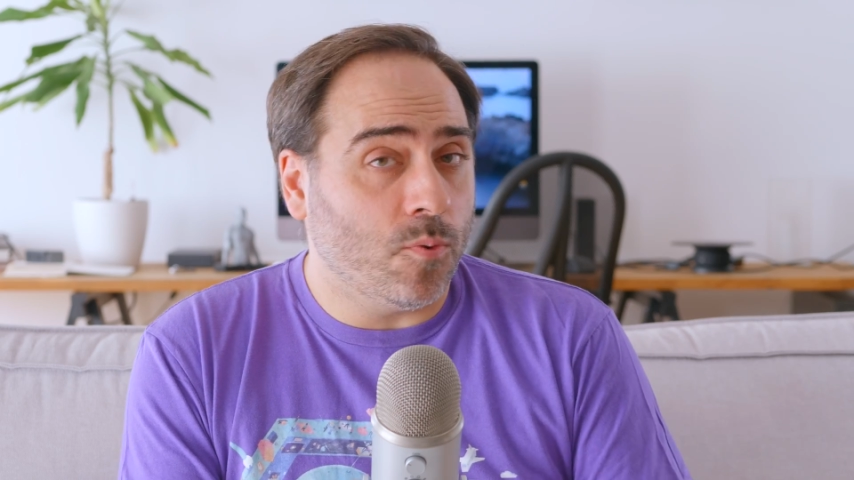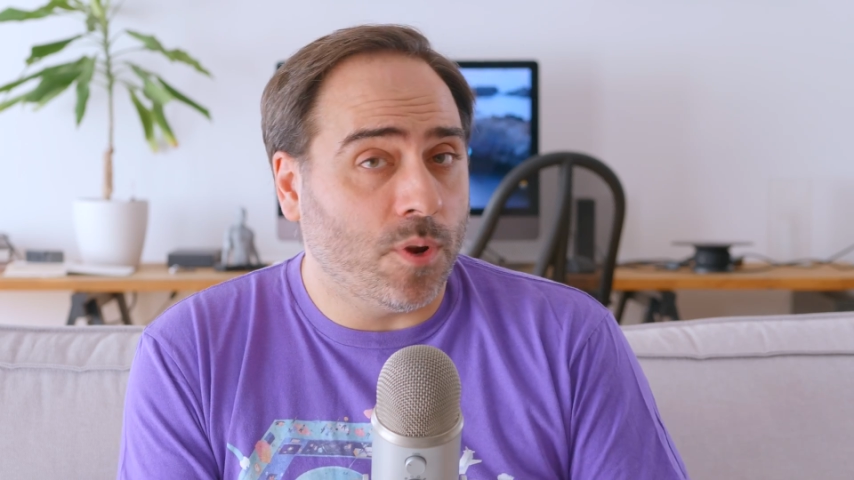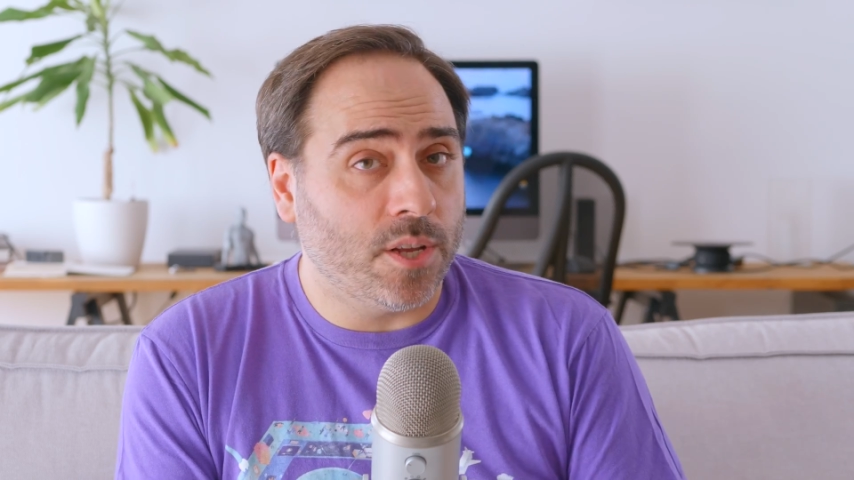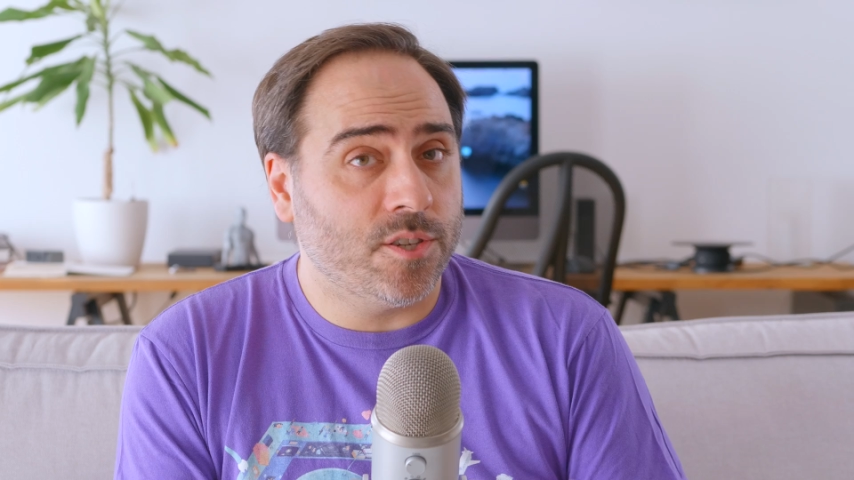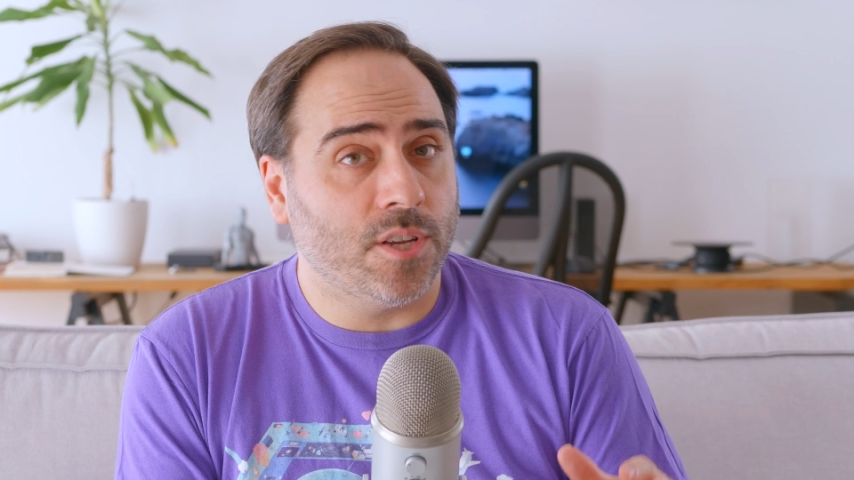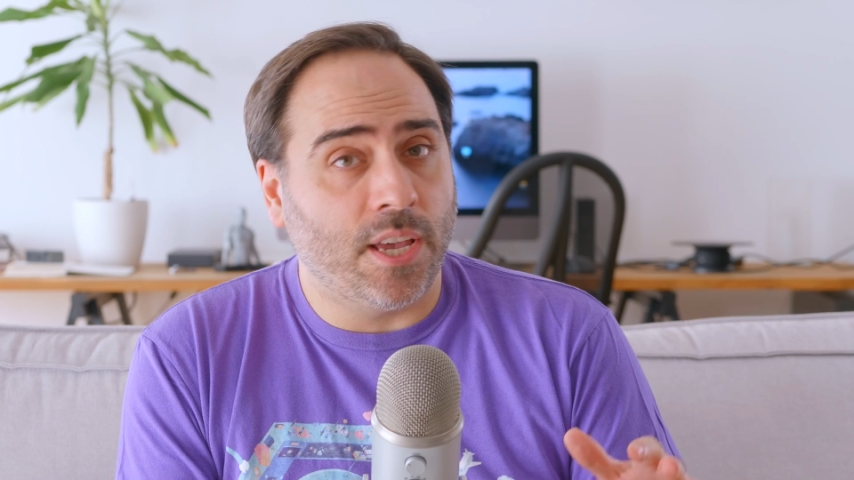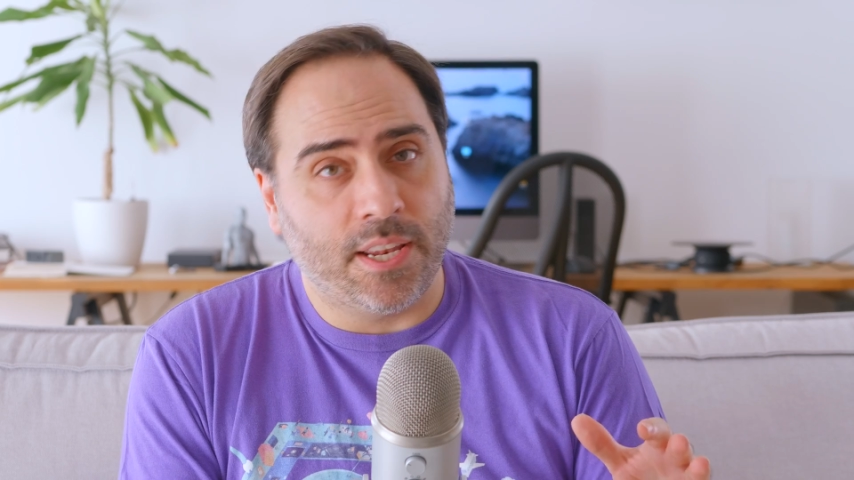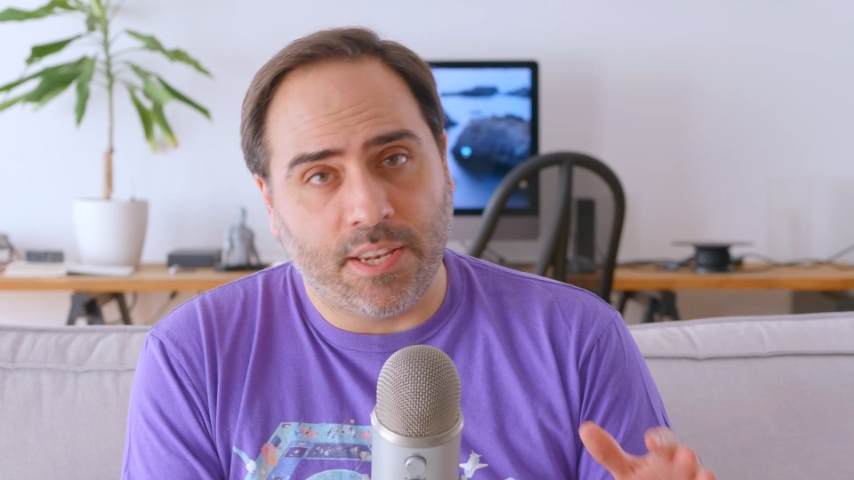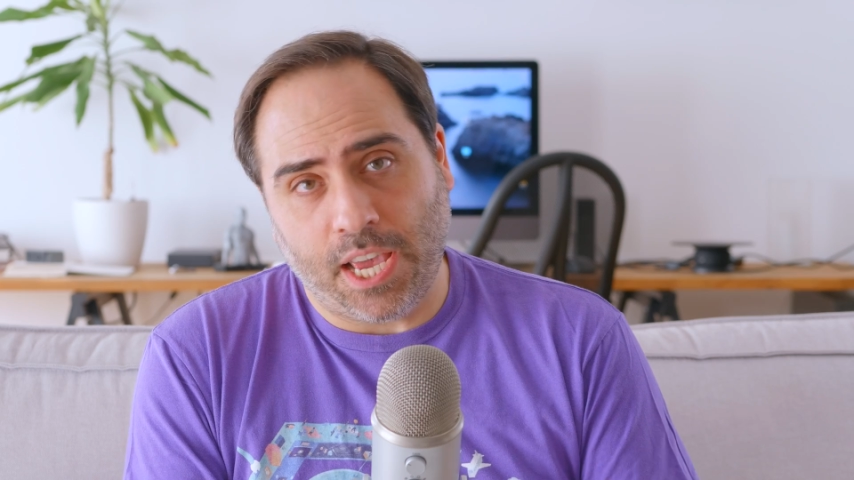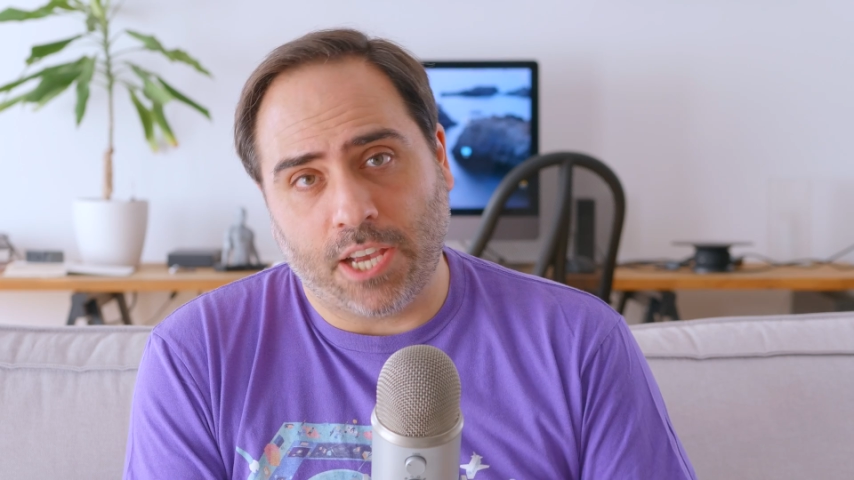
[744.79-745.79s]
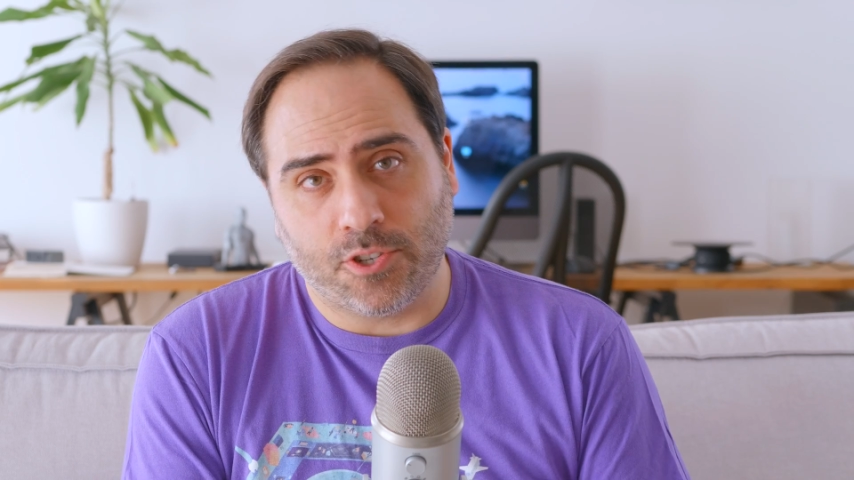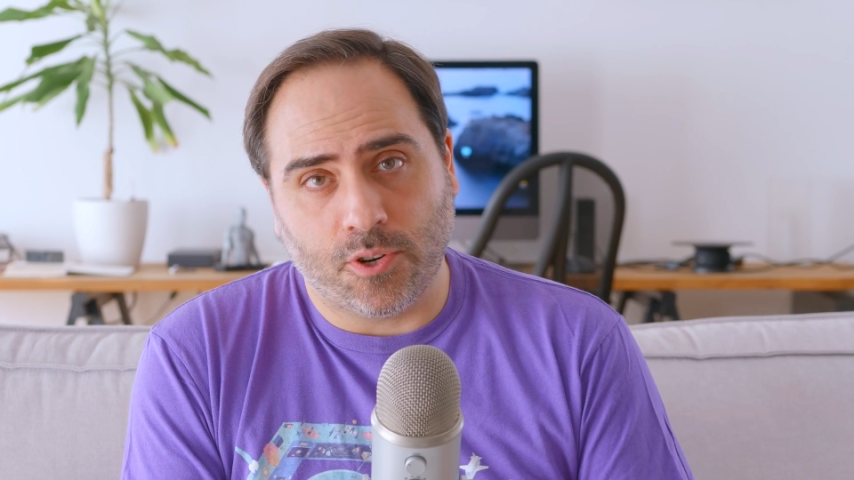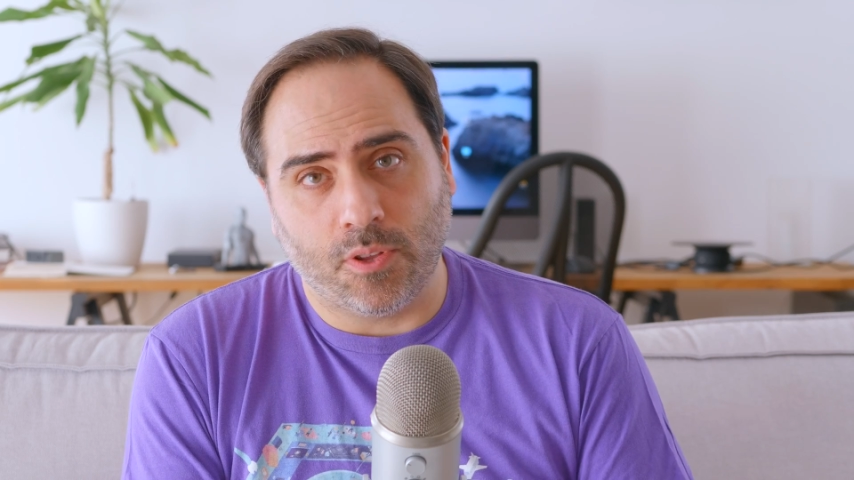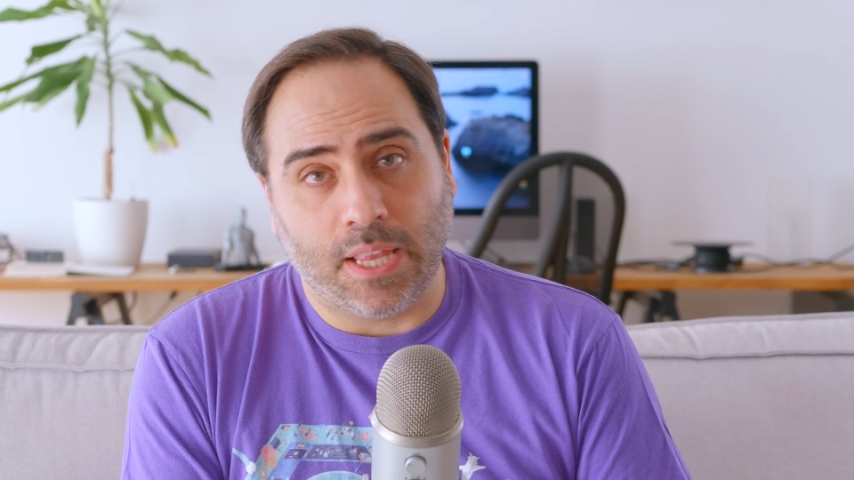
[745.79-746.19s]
rich in texture,